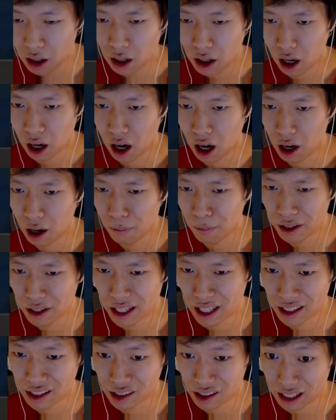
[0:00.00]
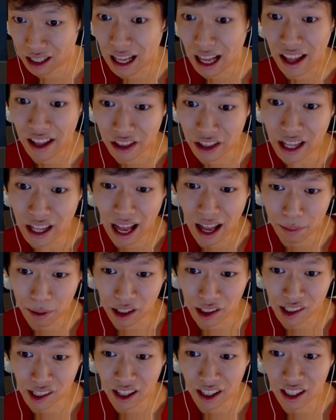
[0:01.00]
that being
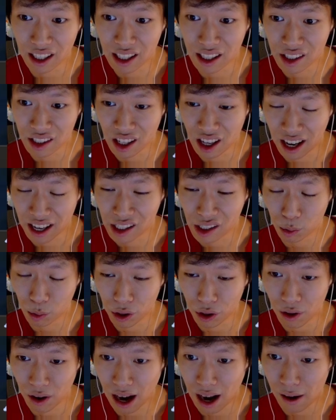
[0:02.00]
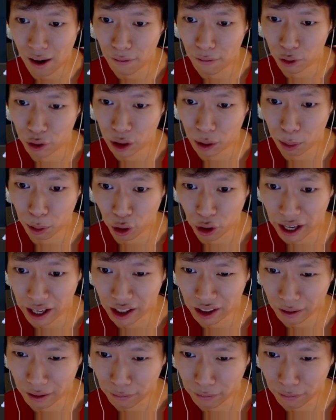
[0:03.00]
said, it is nice when you're playing like